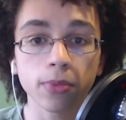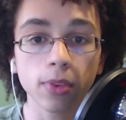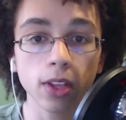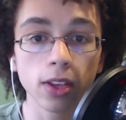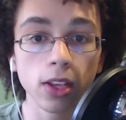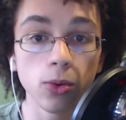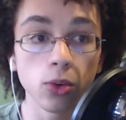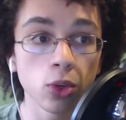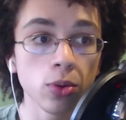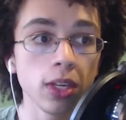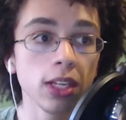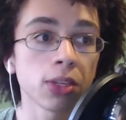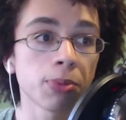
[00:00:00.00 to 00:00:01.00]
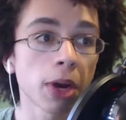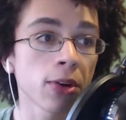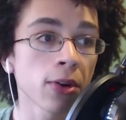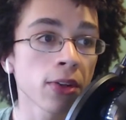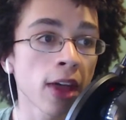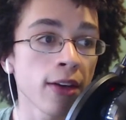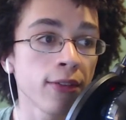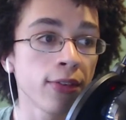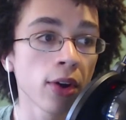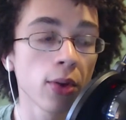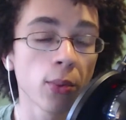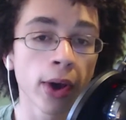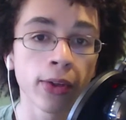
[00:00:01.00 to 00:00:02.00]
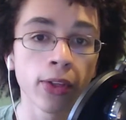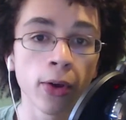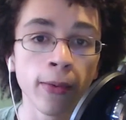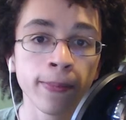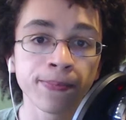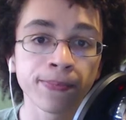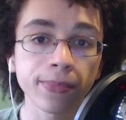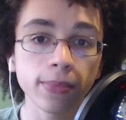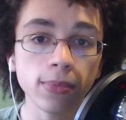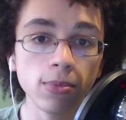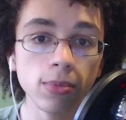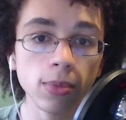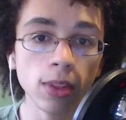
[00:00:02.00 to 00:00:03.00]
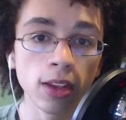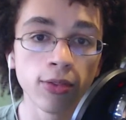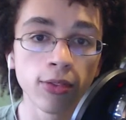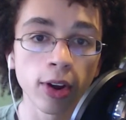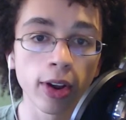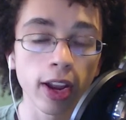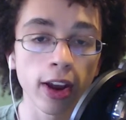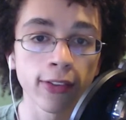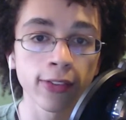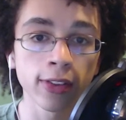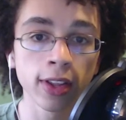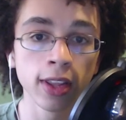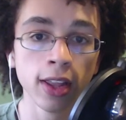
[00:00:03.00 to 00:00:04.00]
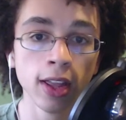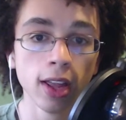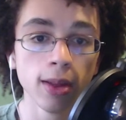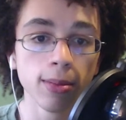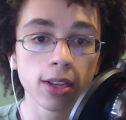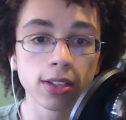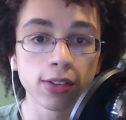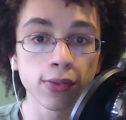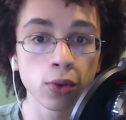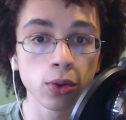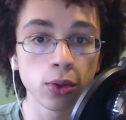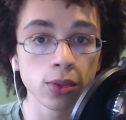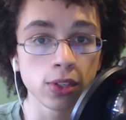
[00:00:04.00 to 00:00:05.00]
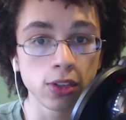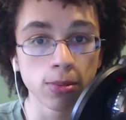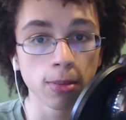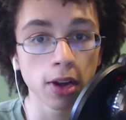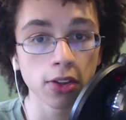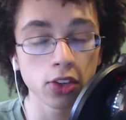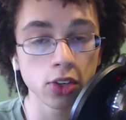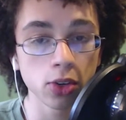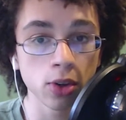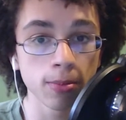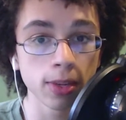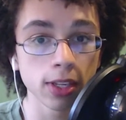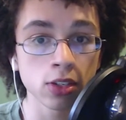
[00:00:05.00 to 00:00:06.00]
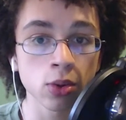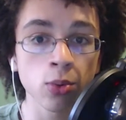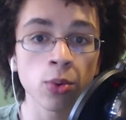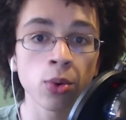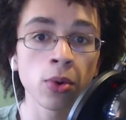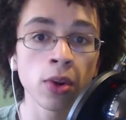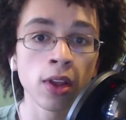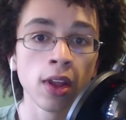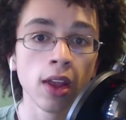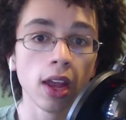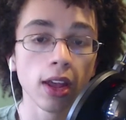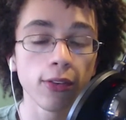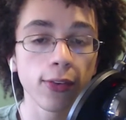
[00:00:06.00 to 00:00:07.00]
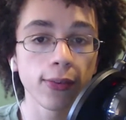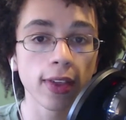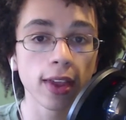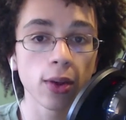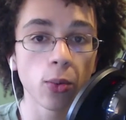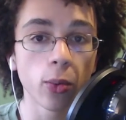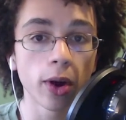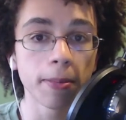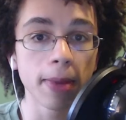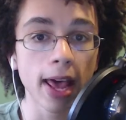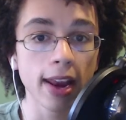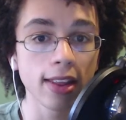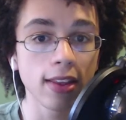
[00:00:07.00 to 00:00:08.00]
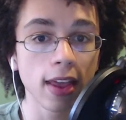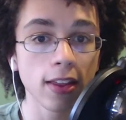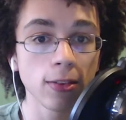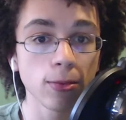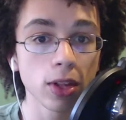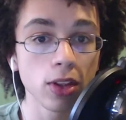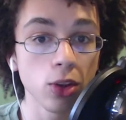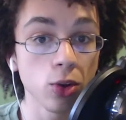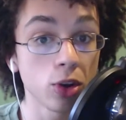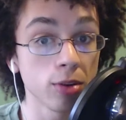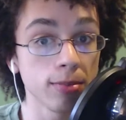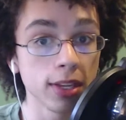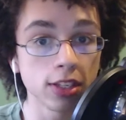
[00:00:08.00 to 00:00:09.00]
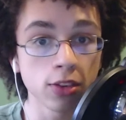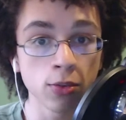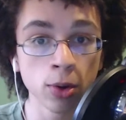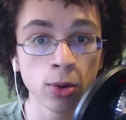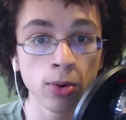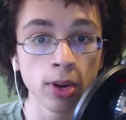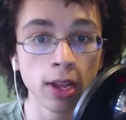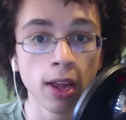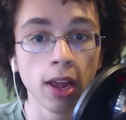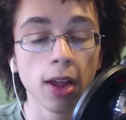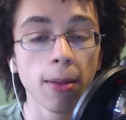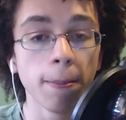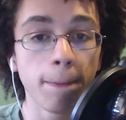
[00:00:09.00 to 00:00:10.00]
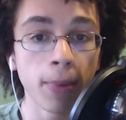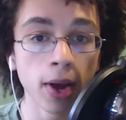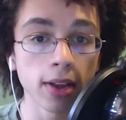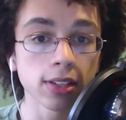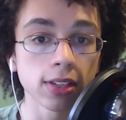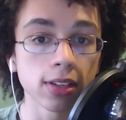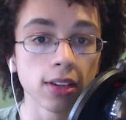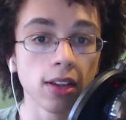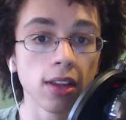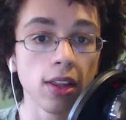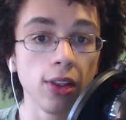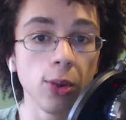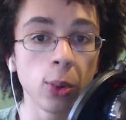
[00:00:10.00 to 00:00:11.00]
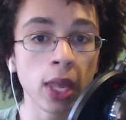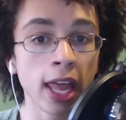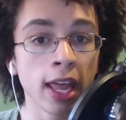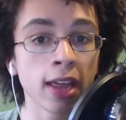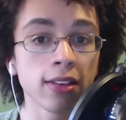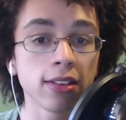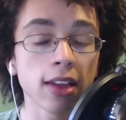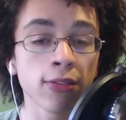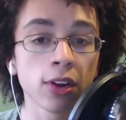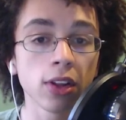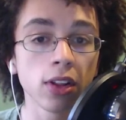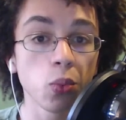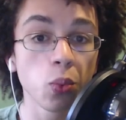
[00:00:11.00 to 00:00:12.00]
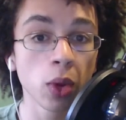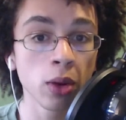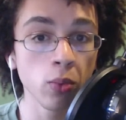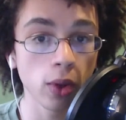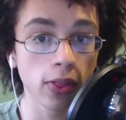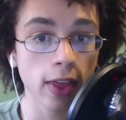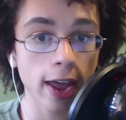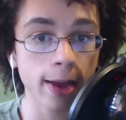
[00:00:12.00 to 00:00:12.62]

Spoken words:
You do need to micro that very well though, and very carefully, because if you lose too much, you could be screwed. If you take one bad engagement, you could be screwed, but you can definitely win with that.